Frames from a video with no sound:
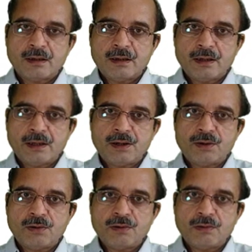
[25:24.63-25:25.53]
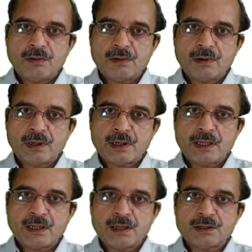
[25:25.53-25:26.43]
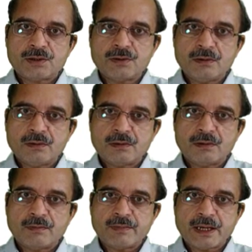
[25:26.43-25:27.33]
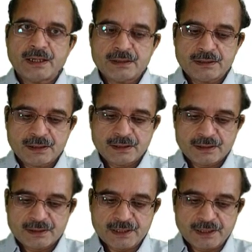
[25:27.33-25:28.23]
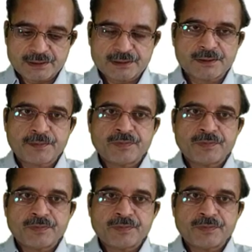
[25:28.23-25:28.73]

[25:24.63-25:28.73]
into 10 raised to minus 6.